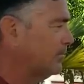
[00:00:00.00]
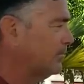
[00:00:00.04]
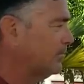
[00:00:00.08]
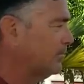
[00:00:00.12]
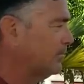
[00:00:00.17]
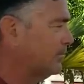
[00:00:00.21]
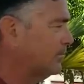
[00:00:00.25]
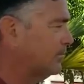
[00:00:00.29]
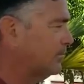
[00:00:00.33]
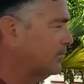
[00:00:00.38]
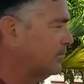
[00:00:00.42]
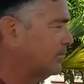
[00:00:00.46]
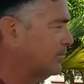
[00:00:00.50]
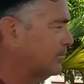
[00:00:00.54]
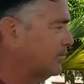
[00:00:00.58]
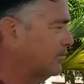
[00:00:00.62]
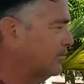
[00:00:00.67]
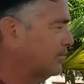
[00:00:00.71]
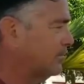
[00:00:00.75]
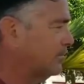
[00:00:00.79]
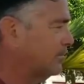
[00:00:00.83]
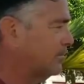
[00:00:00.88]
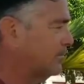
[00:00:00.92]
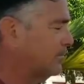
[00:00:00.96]

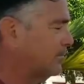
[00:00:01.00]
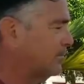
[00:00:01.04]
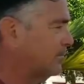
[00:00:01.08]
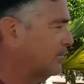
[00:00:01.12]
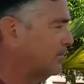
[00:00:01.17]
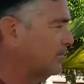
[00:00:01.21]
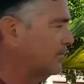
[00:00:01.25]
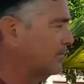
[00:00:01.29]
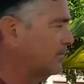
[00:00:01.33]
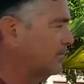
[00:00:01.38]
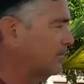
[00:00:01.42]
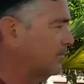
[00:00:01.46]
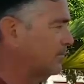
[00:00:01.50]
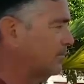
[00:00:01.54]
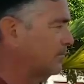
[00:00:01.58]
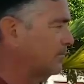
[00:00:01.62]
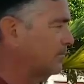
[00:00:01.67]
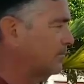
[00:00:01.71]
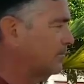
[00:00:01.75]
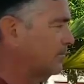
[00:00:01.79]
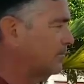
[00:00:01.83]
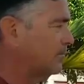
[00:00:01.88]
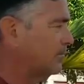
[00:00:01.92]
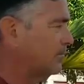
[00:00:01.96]

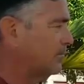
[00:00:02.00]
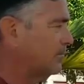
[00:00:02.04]
No words are spoken by the person on screen.